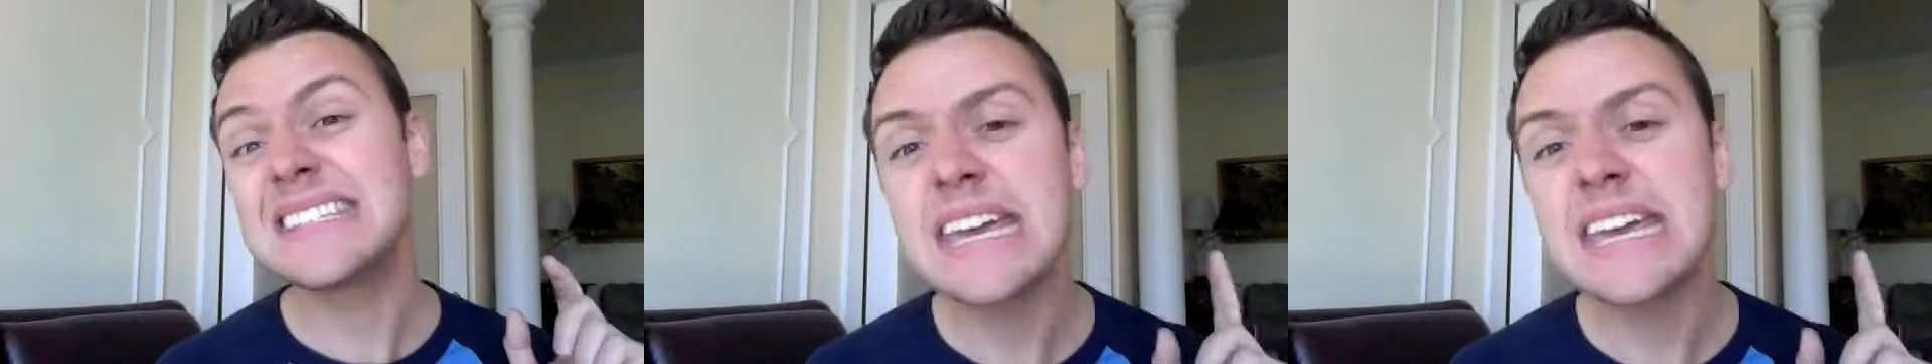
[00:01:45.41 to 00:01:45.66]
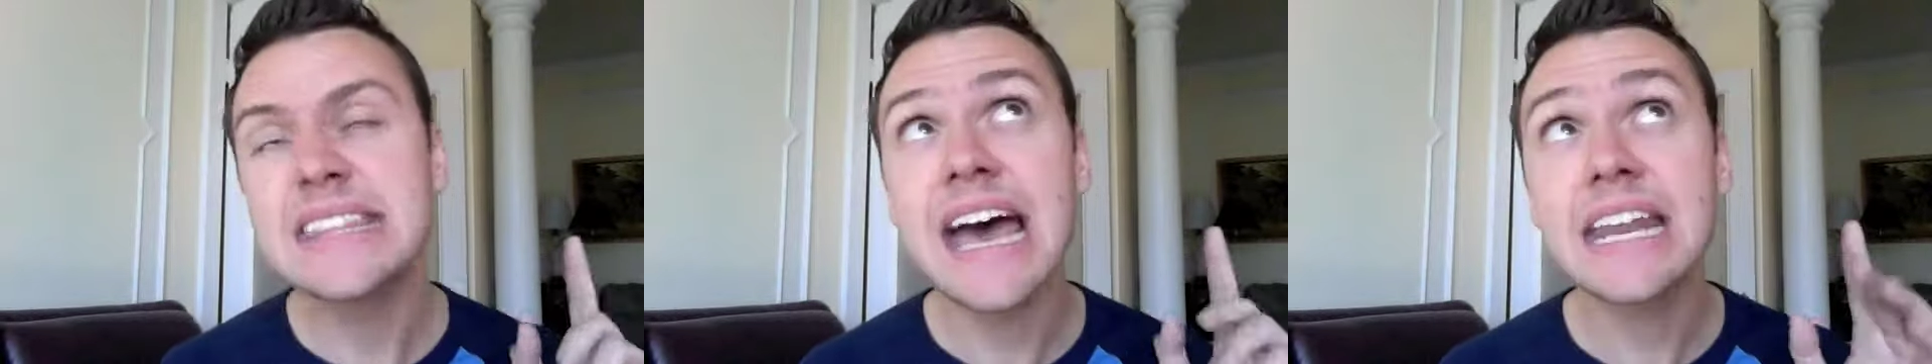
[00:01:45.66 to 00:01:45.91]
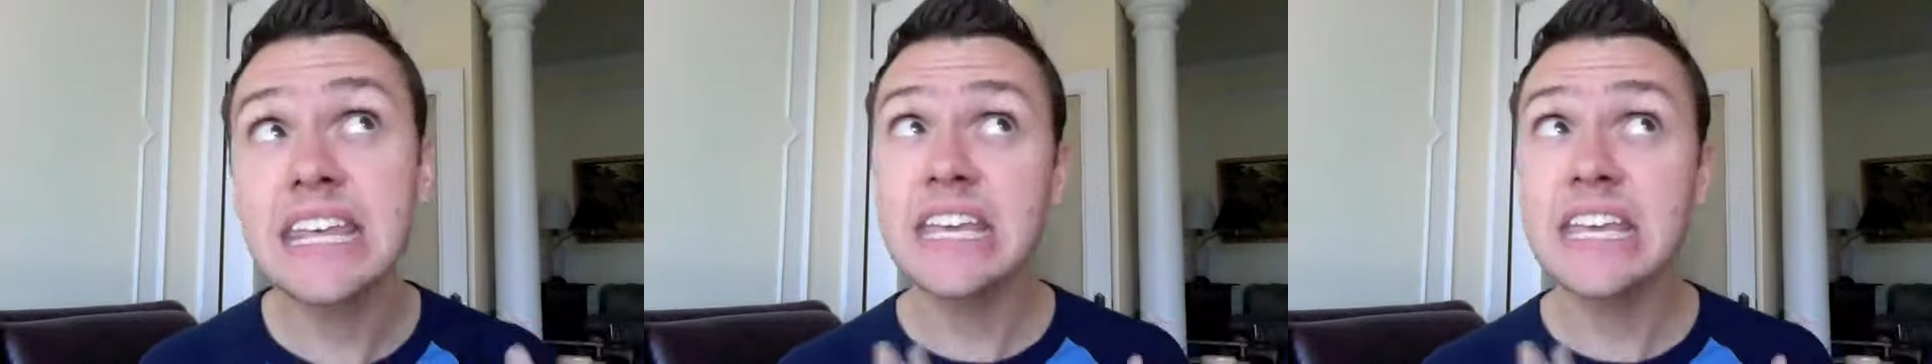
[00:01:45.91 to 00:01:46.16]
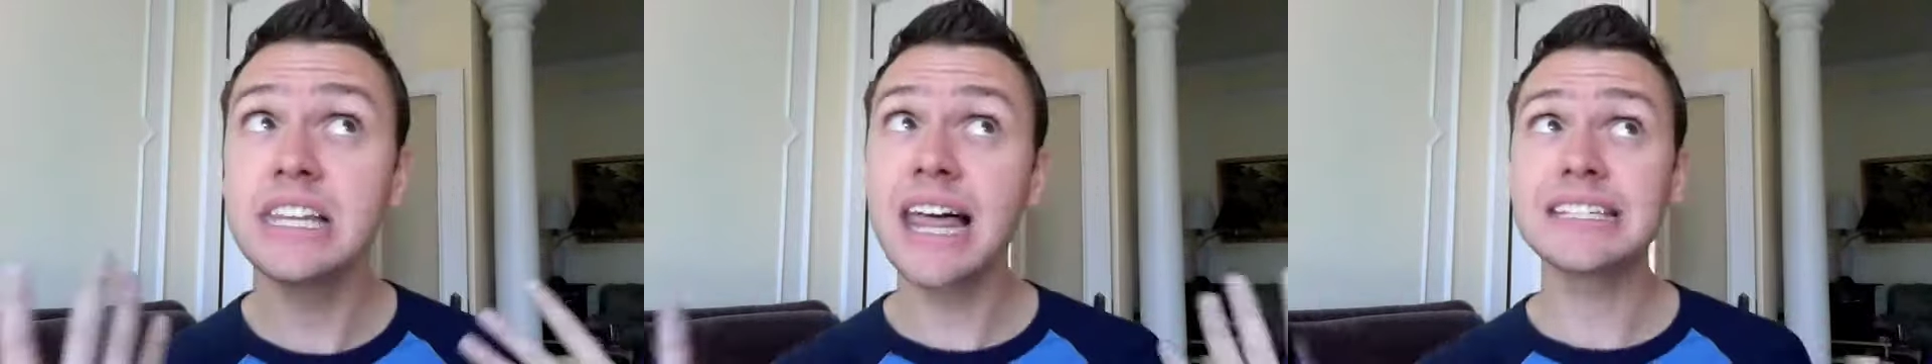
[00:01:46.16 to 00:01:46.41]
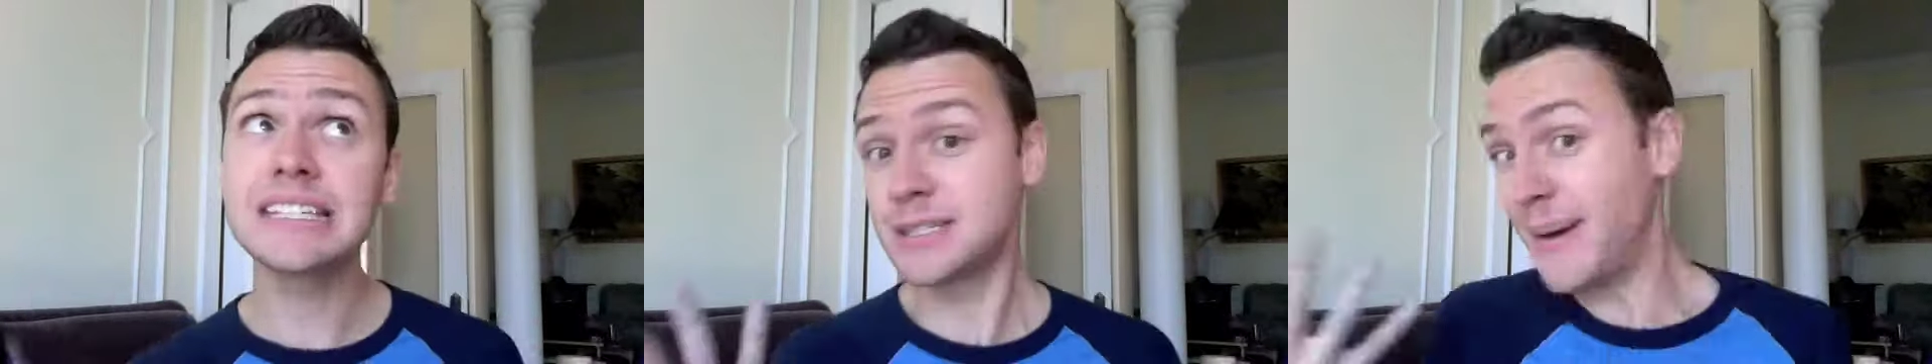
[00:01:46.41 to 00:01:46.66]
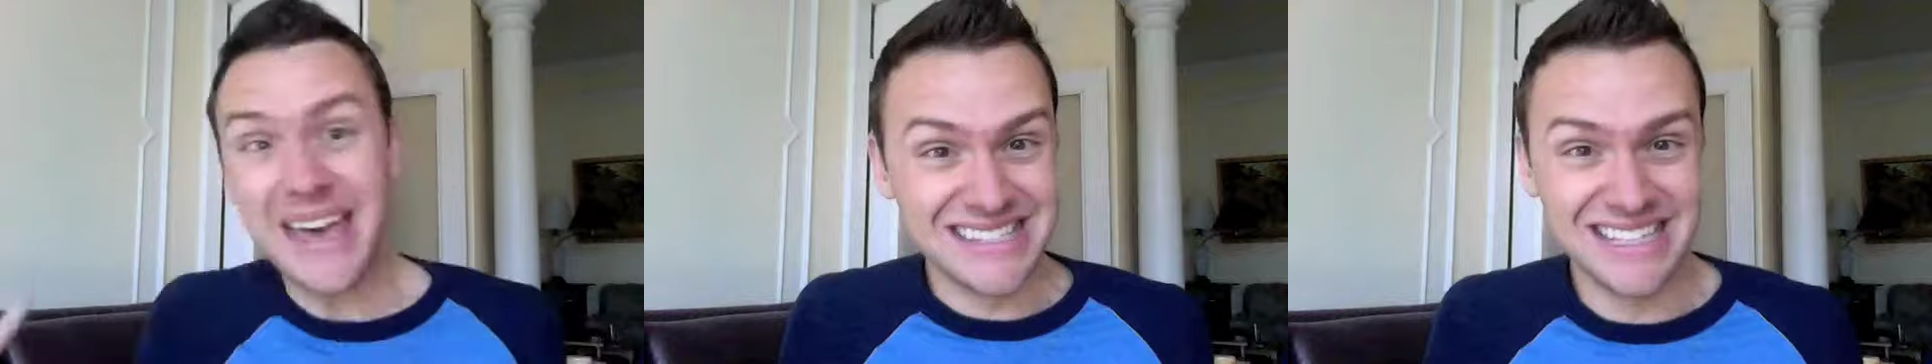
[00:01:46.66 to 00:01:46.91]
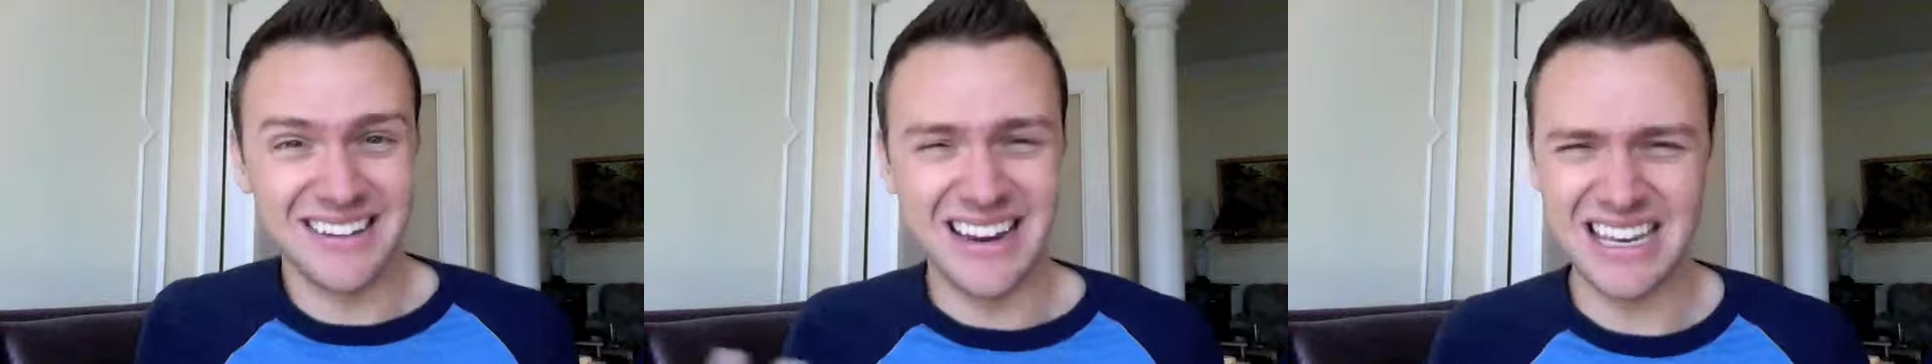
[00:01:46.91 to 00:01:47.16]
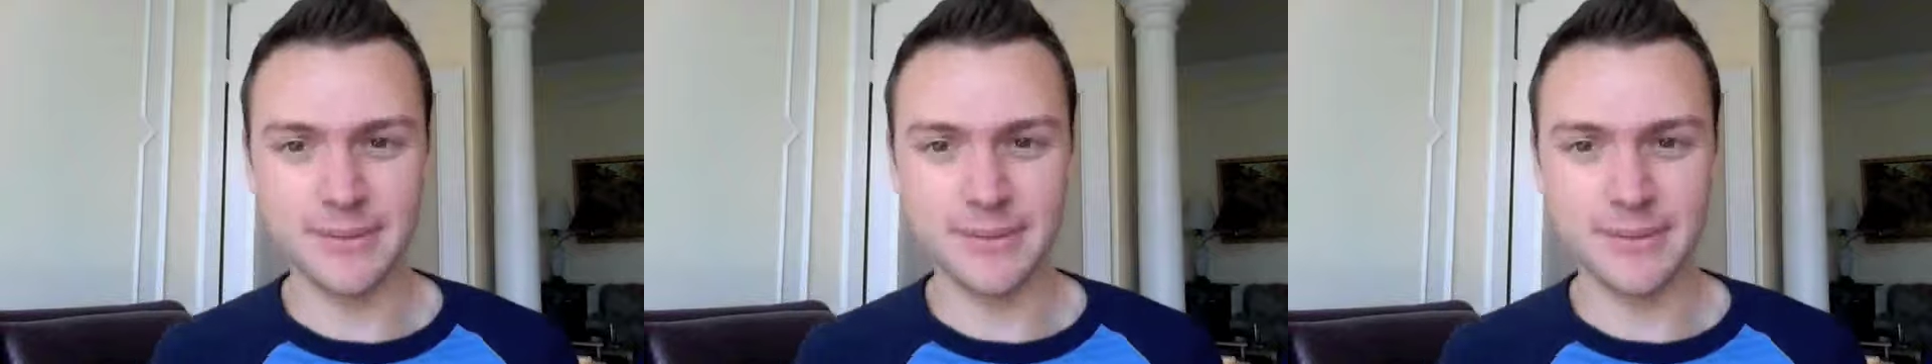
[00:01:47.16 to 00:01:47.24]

say that he likes us best, okay?